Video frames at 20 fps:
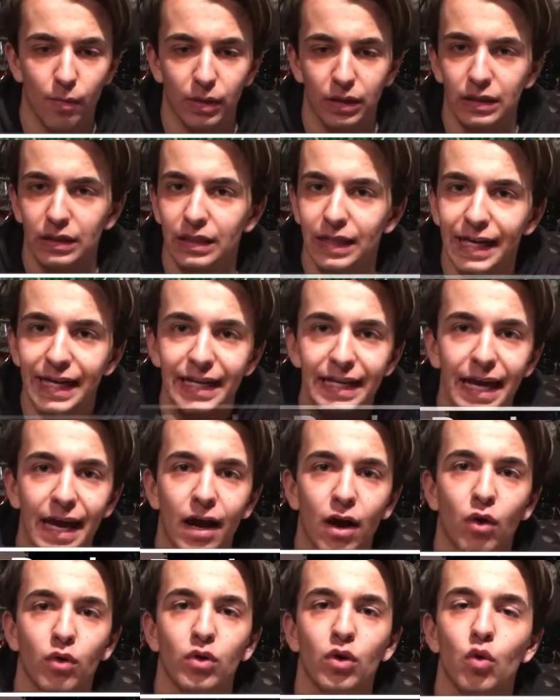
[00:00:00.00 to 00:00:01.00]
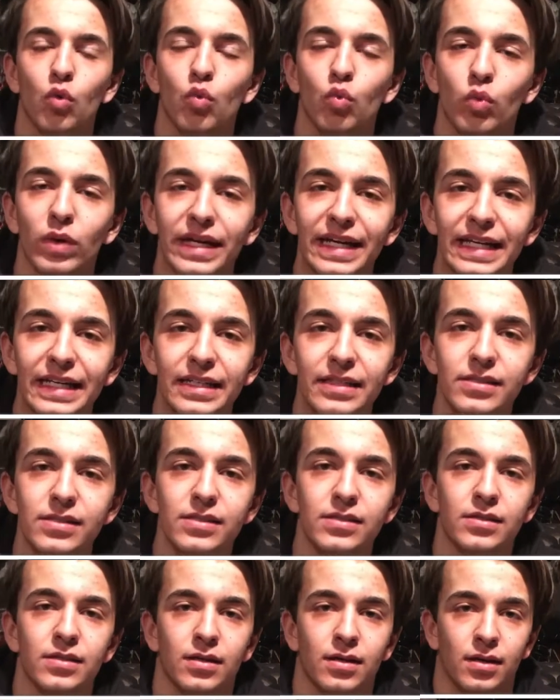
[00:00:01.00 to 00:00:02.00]
lay down,
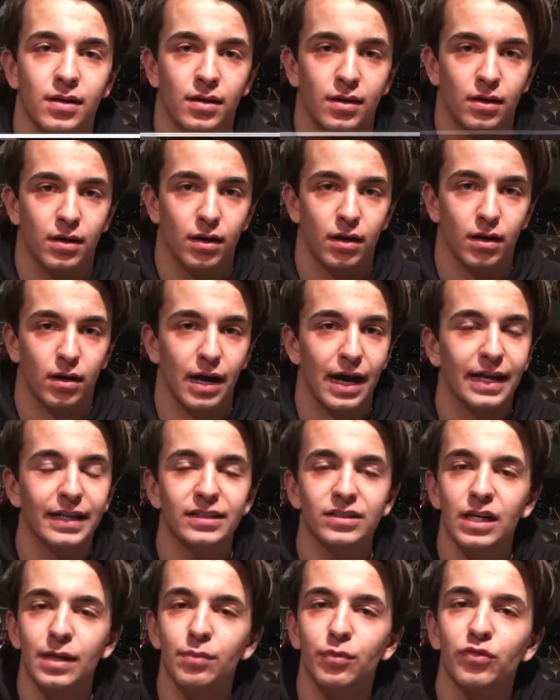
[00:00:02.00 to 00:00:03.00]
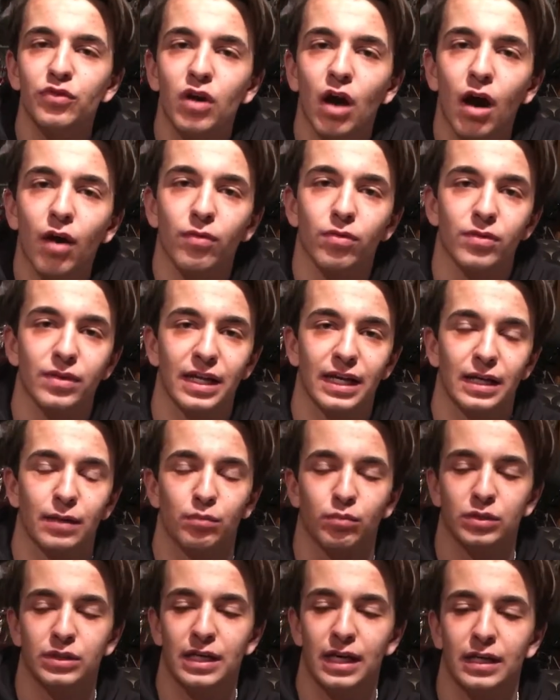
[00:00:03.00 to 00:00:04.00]
weeds, any type of cover that can
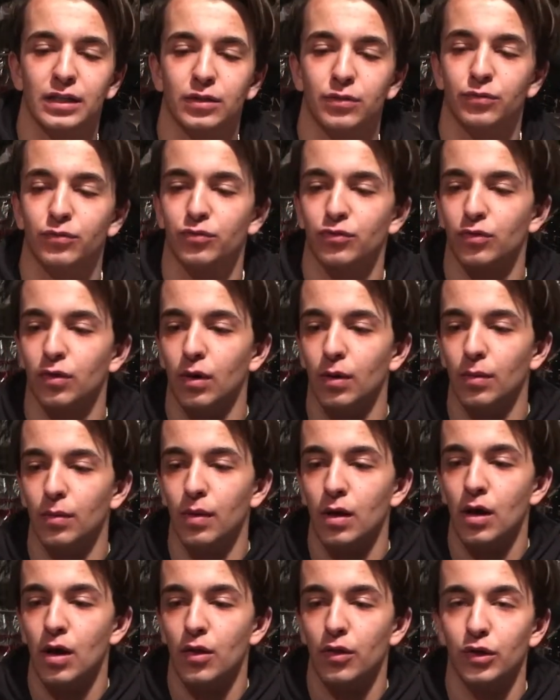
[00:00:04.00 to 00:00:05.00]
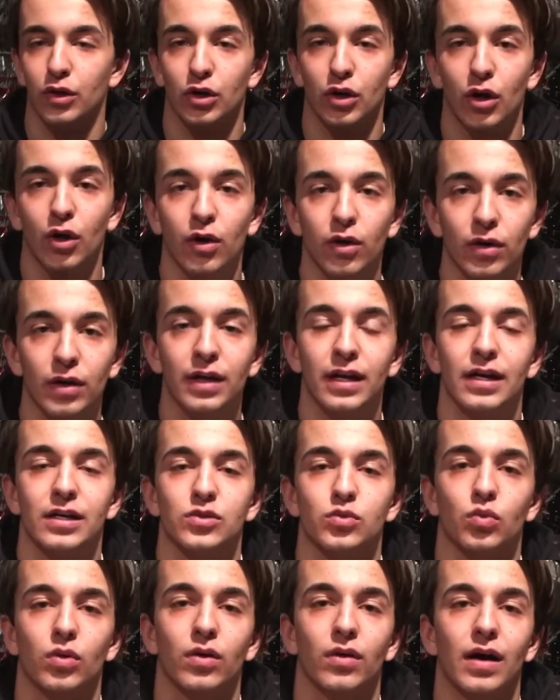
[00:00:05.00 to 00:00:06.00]
protect them from the current
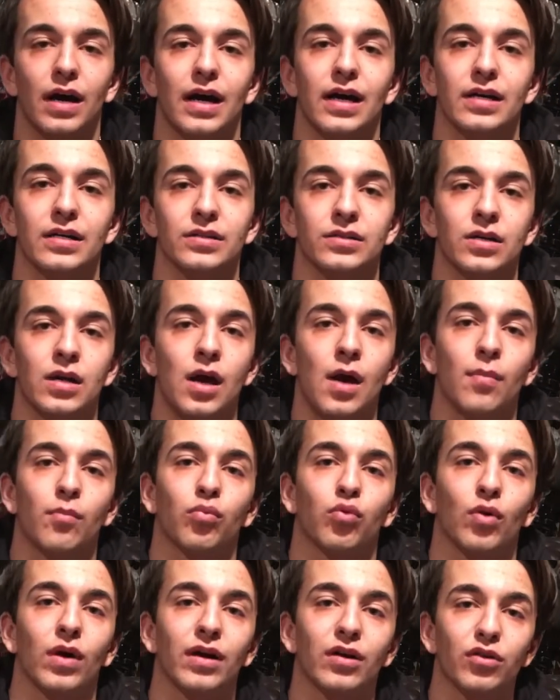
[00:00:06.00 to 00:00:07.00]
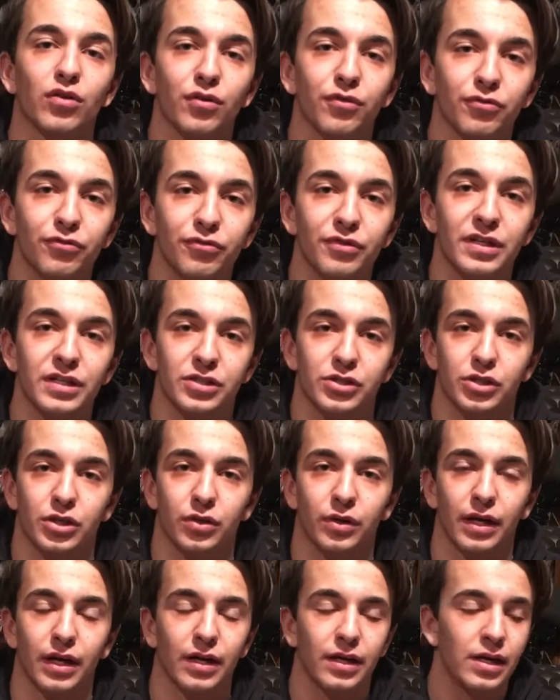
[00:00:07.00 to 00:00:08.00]
as well as predator fish.
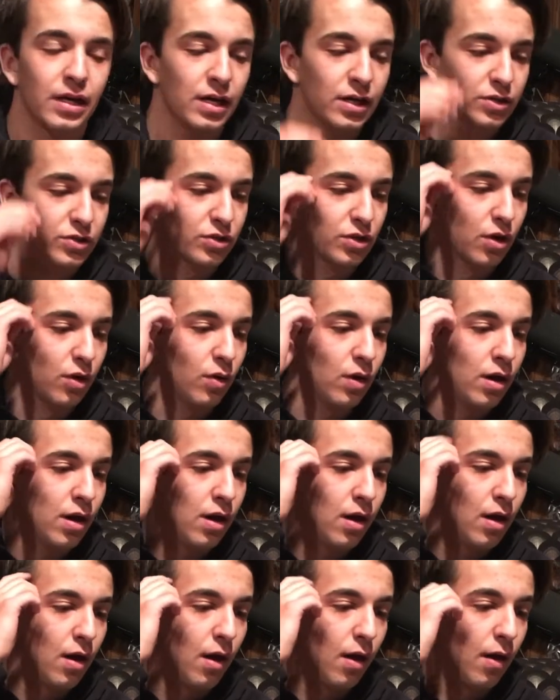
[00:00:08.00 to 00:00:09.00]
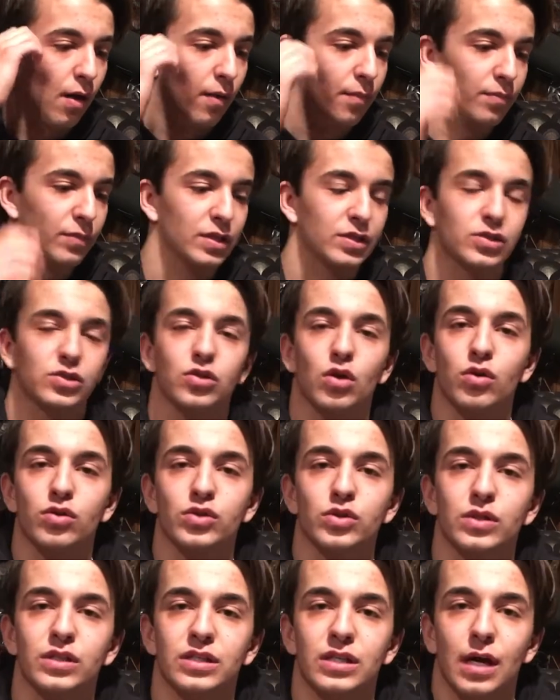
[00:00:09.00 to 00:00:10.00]
Okay, so this is
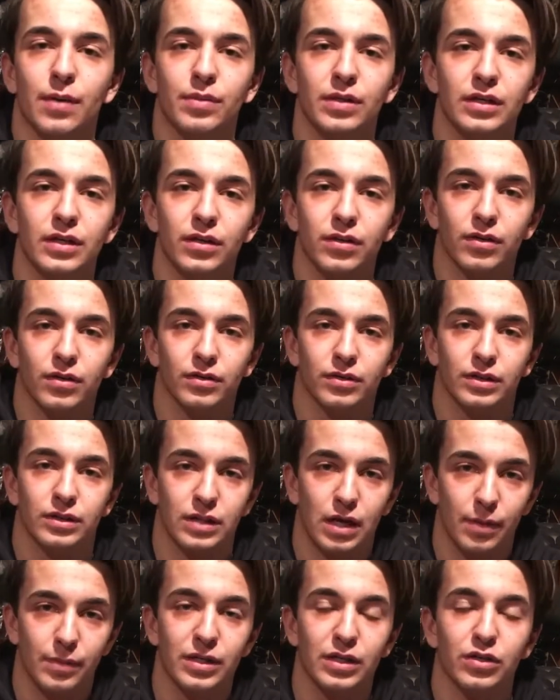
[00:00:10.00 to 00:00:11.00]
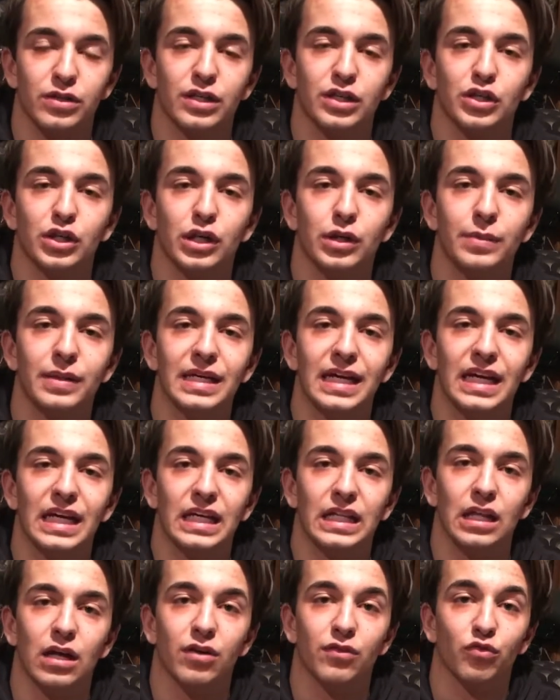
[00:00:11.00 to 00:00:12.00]
also the time of year that you're going to be getting
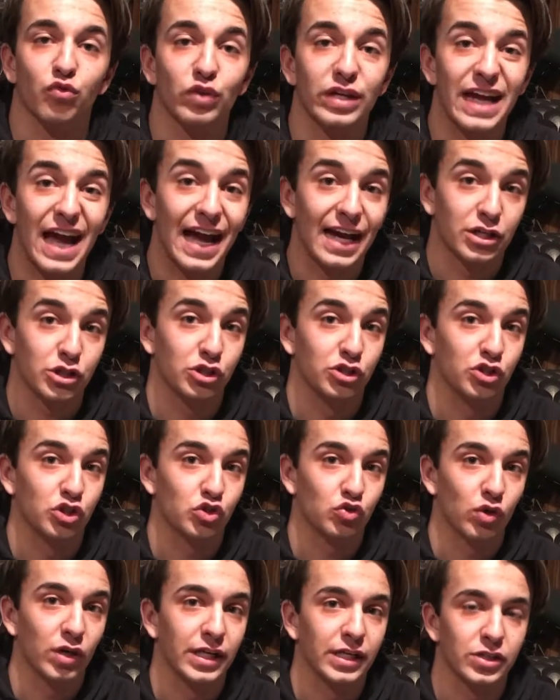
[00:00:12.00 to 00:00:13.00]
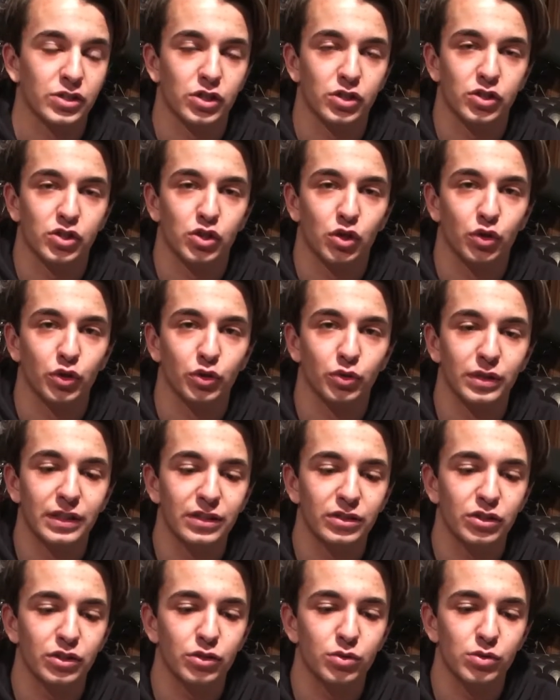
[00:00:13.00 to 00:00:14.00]
a lot of reaction strikes. So you
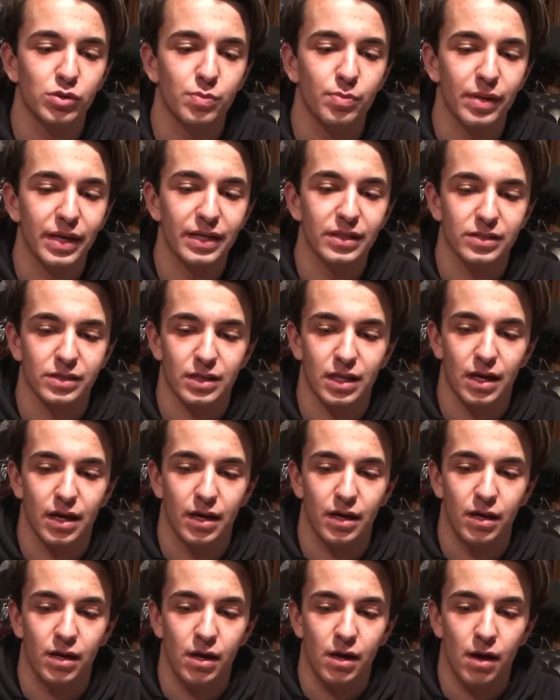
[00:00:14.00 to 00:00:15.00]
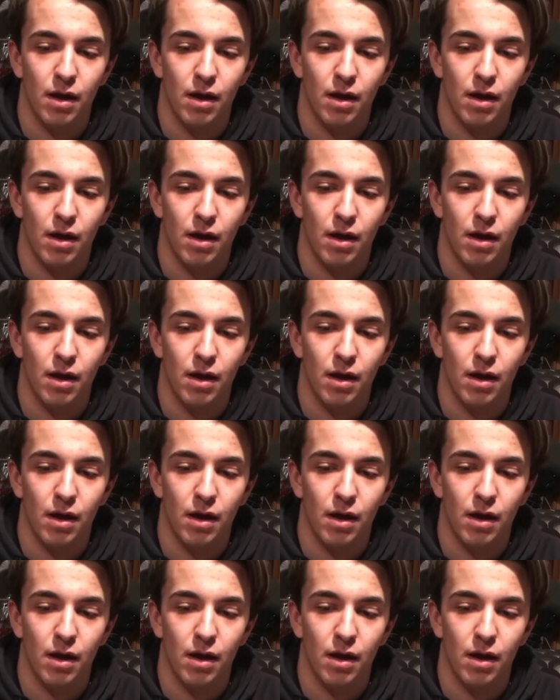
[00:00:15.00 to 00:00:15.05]
need to use baits that